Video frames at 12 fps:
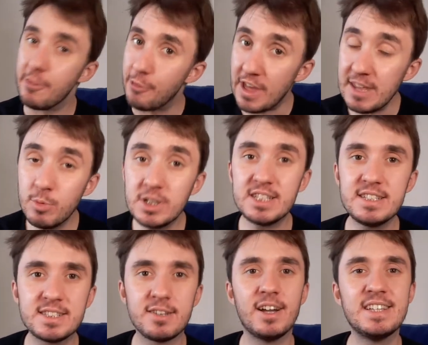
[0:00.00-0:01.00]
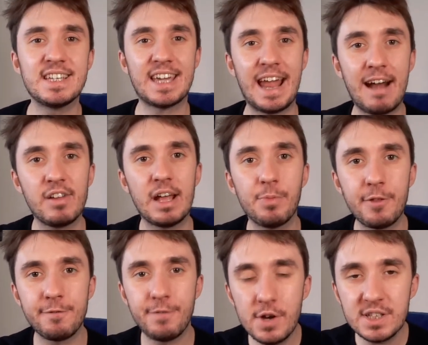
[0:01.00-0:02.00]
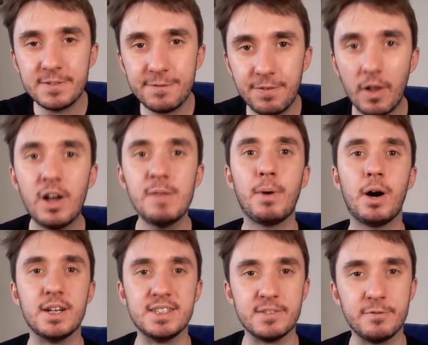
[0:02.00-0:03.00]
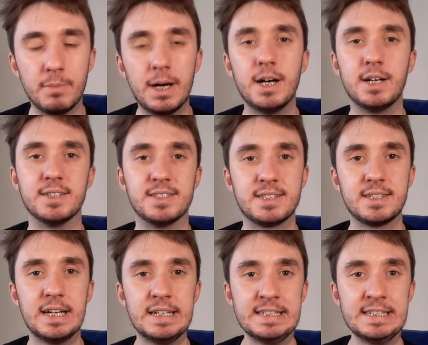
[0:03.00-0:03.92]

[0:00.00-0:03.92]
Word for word: They were designed to carry out the first flybys of Mars.